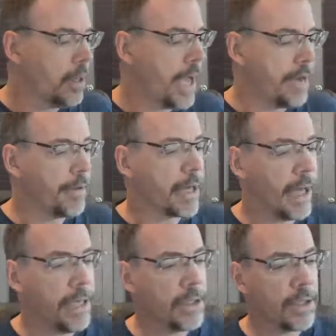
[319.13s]

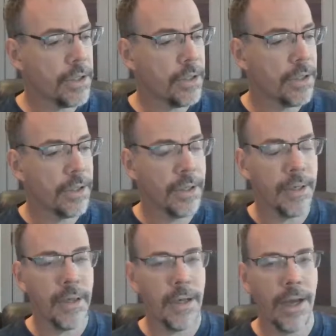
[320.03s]
advocates.
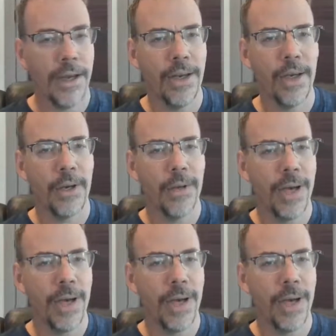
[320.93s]
I know,